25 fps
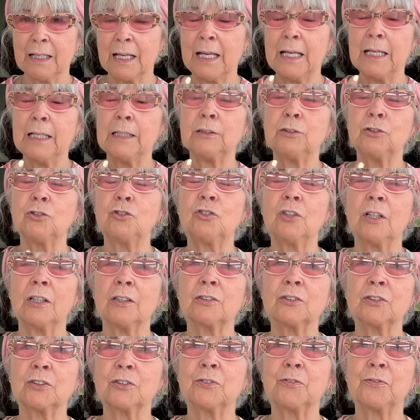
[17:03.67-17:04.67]
It
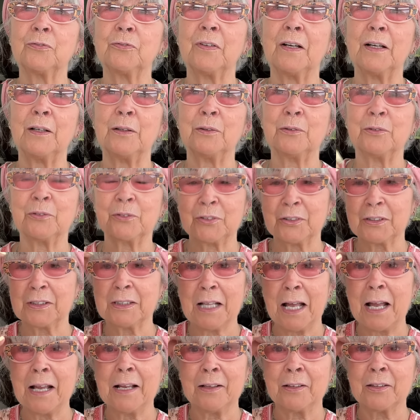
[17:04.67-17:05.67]
just felt
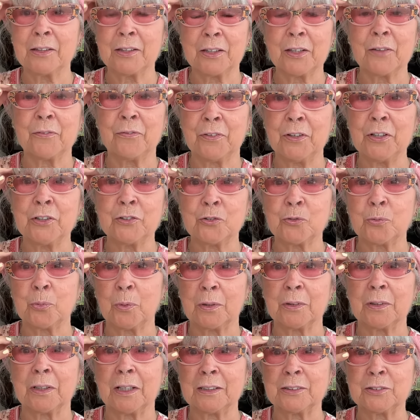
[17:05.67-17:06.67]
like the first
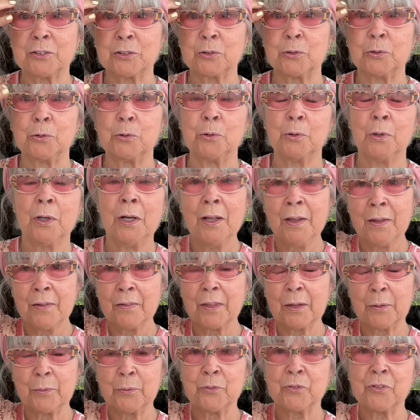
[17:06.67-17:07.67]
one I saw
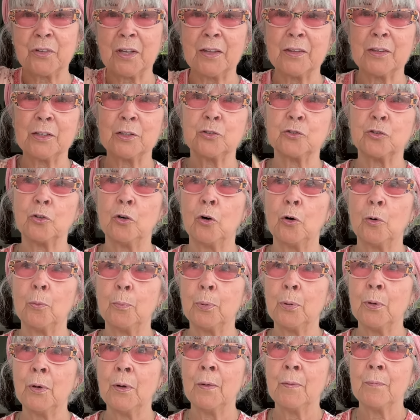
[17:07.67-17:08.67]
that was at the top.